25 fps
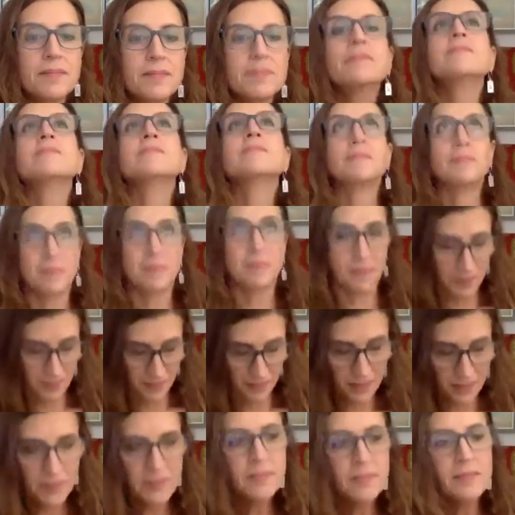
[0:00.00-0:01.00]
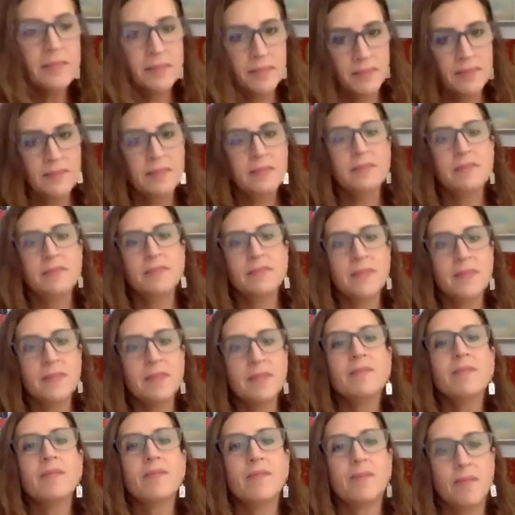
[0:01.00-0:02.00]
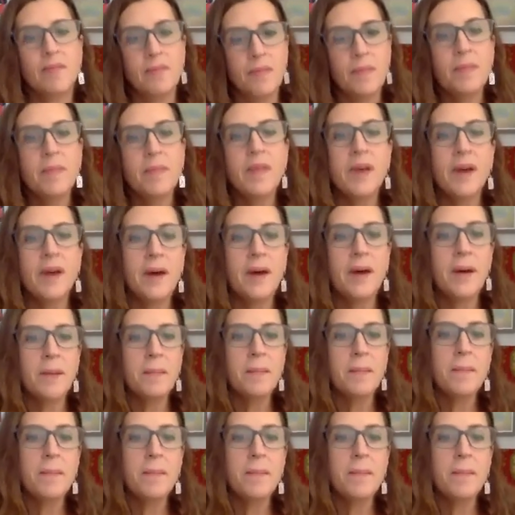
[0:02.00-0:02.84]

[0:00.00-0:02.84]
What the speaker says: time. And you know,